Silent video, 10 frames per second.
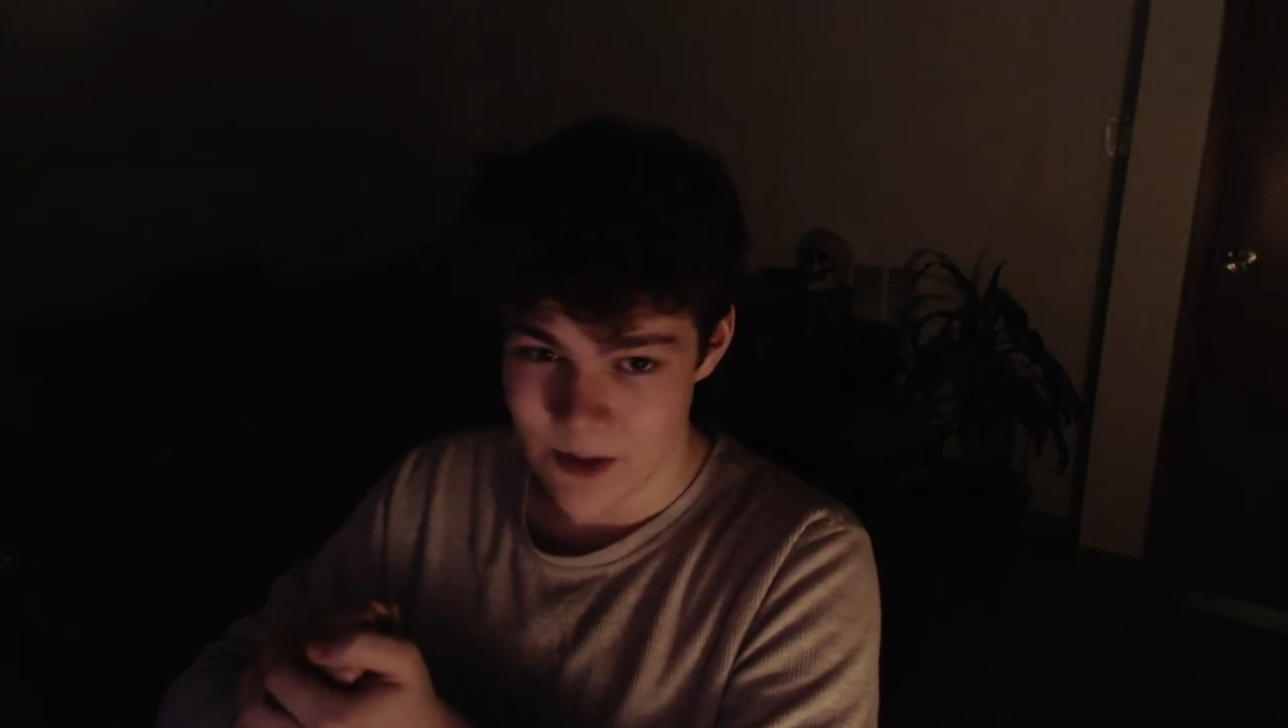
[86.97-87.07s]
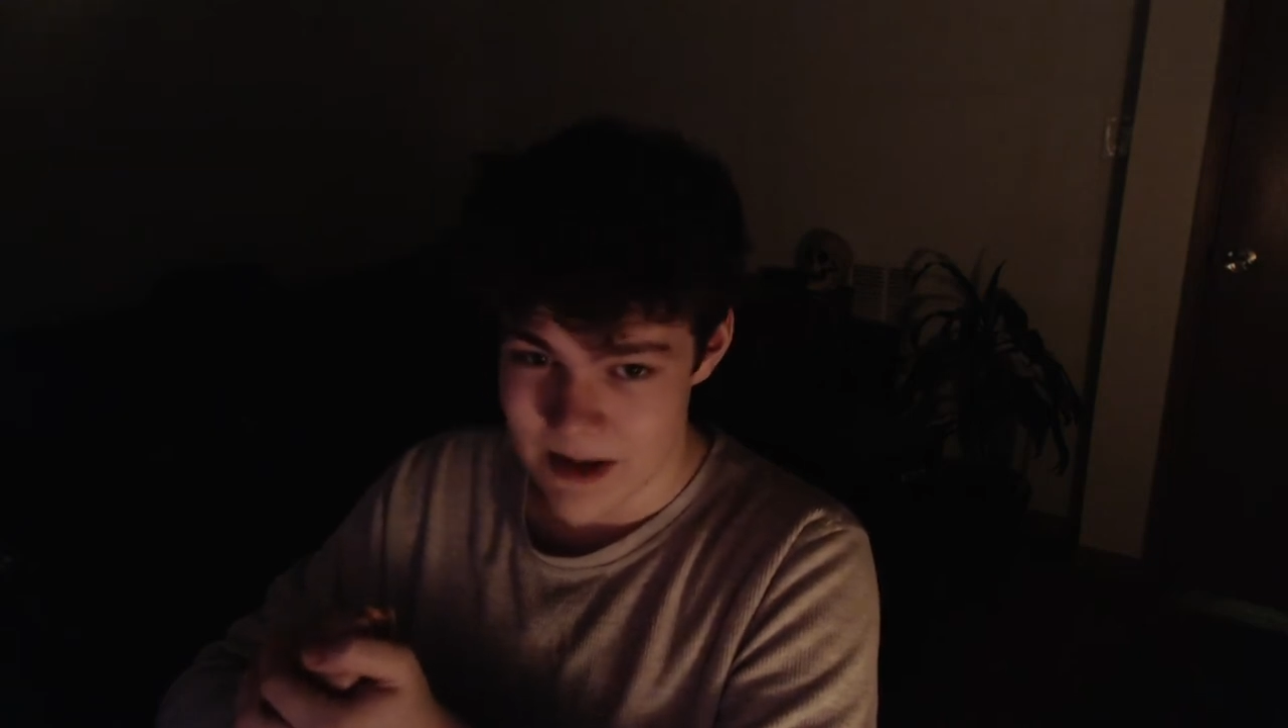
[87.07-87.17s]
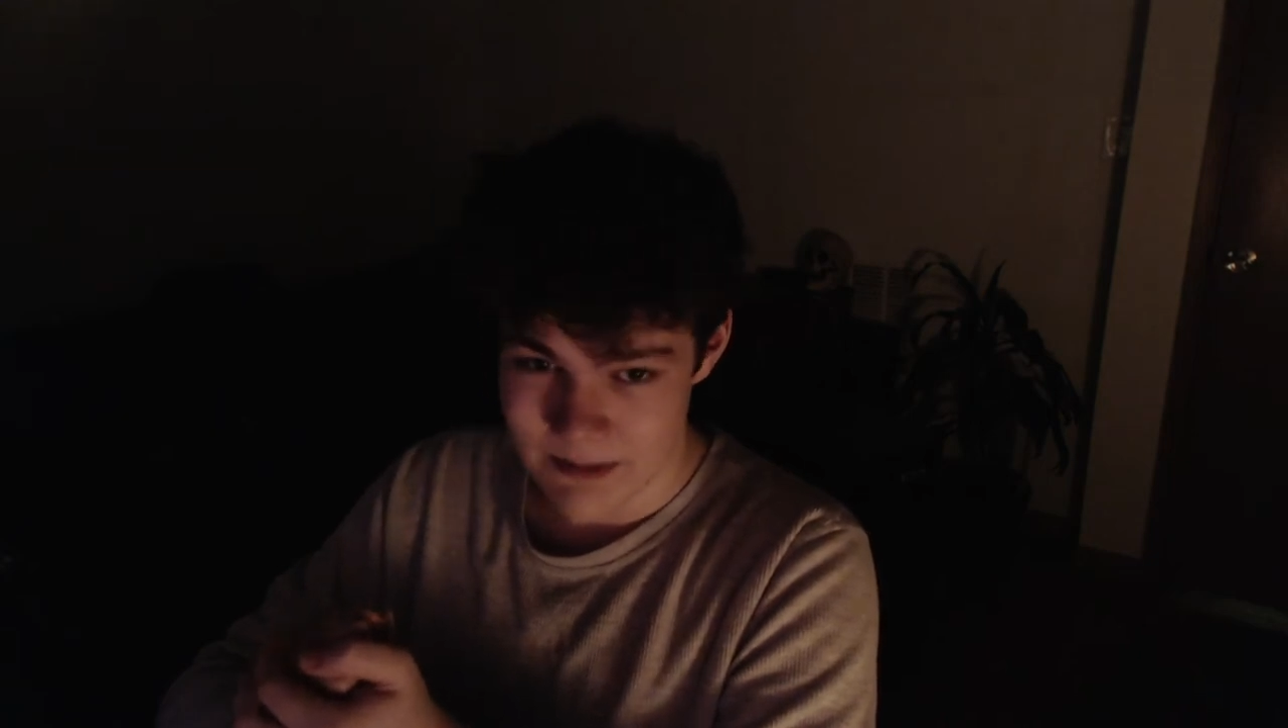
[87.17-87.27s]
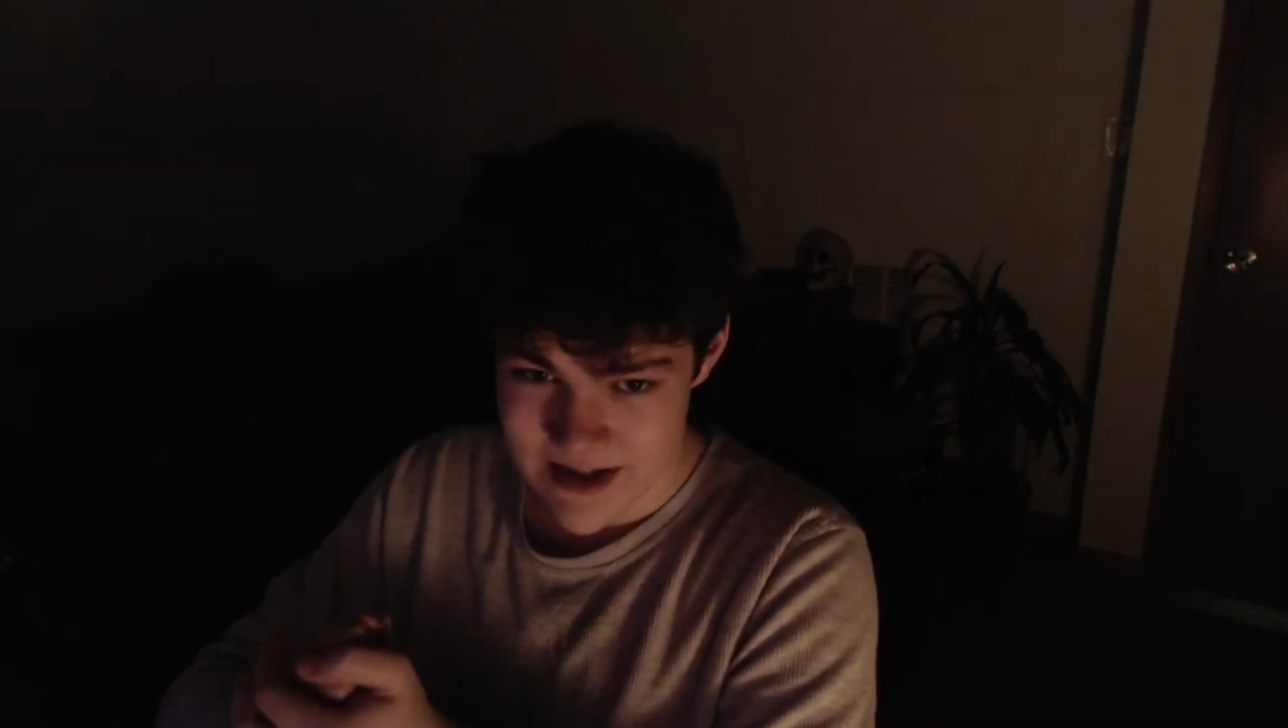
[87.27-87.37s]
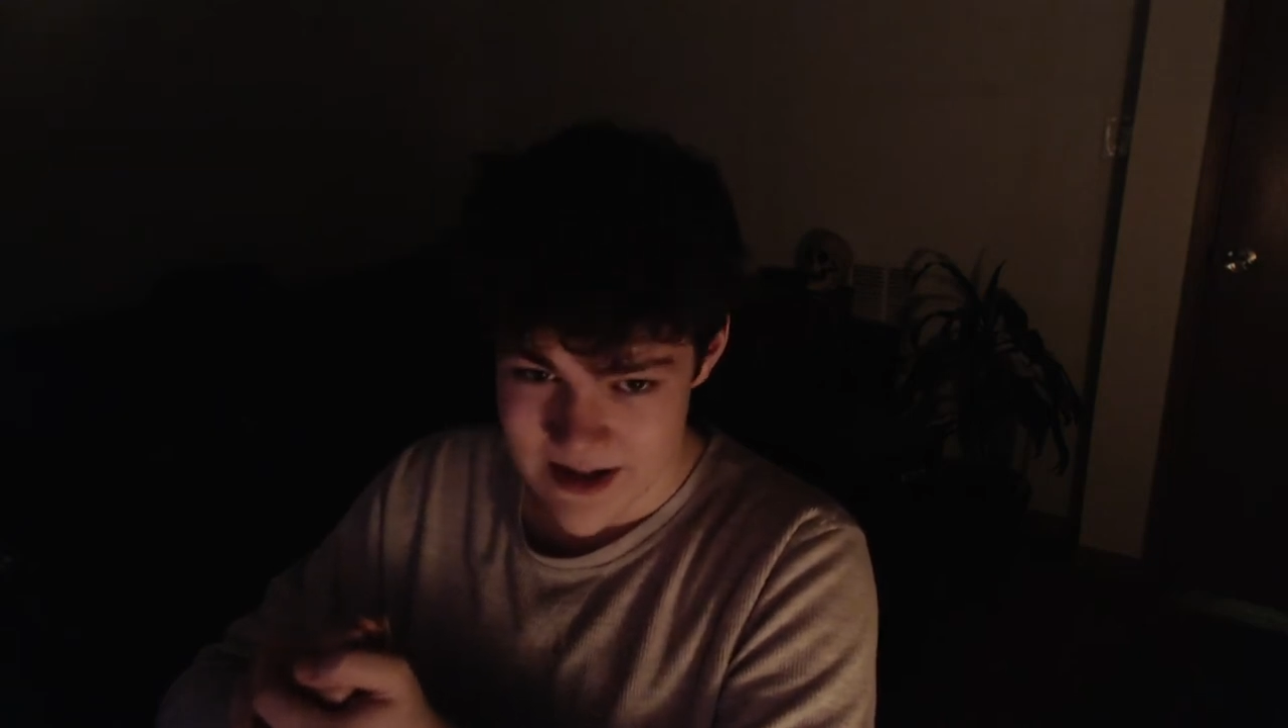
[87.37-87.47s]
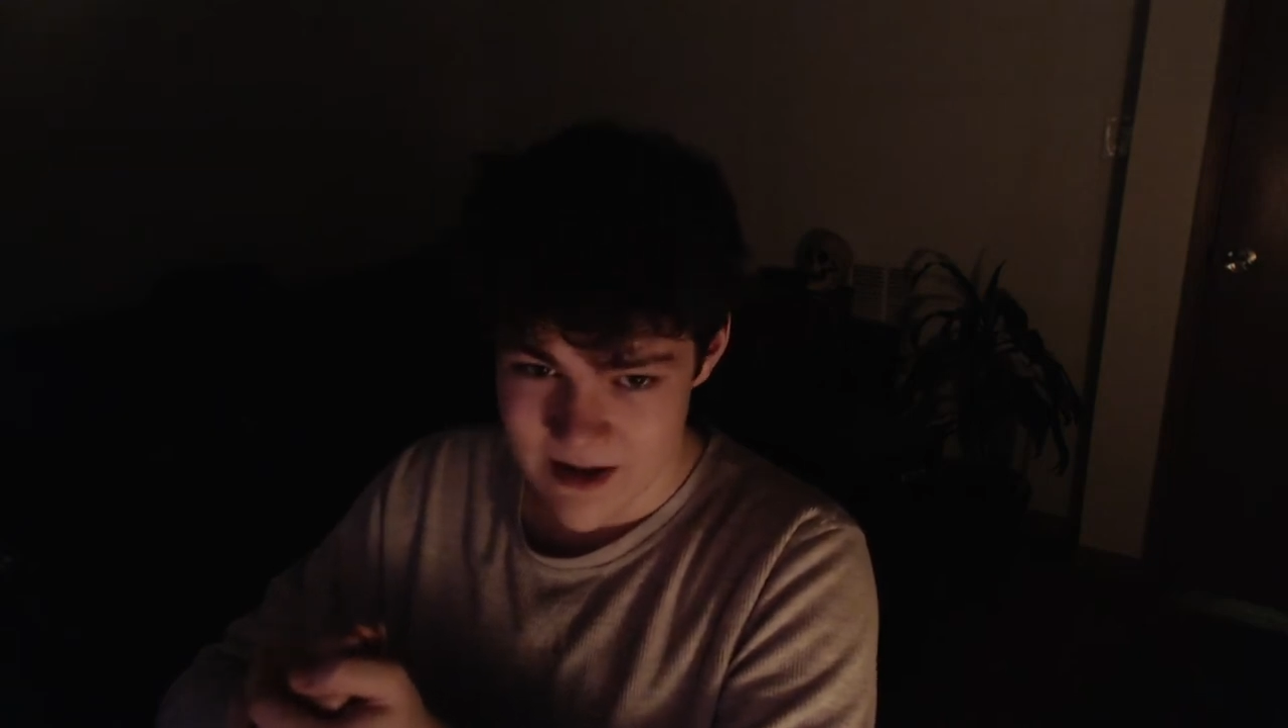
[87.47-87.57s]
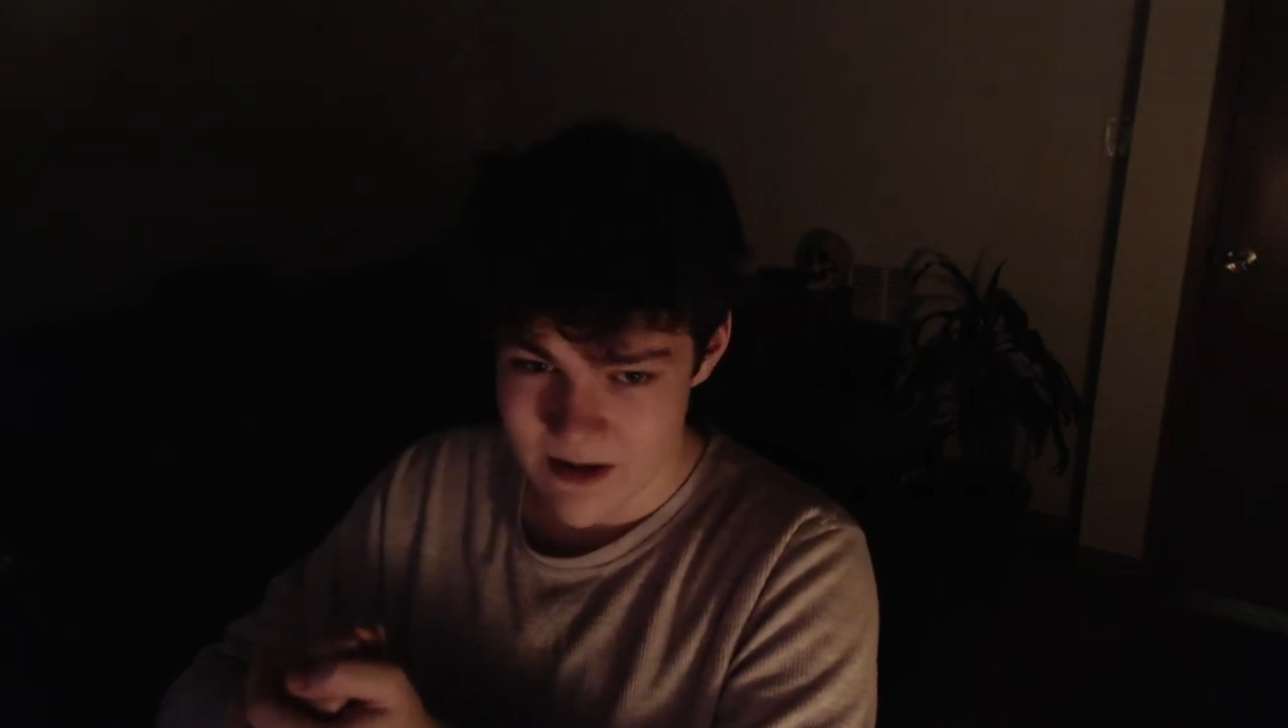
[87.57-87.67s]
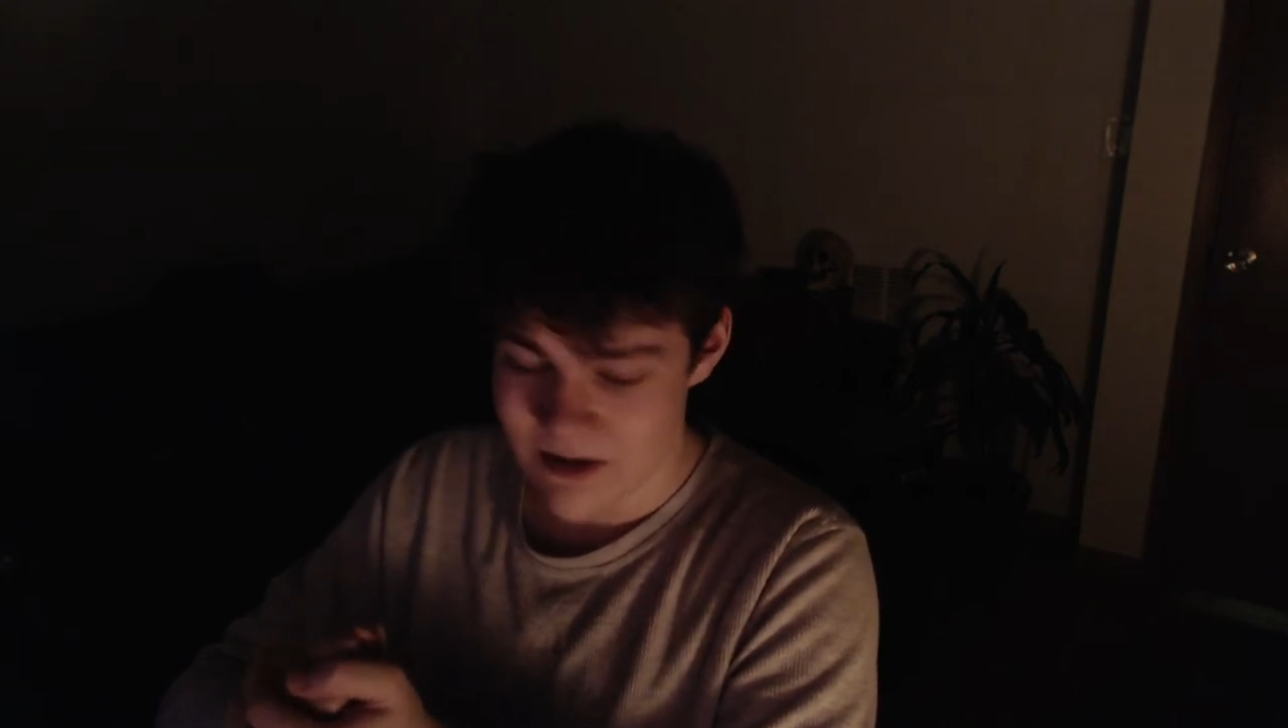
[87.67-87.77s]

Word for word: mind risking it.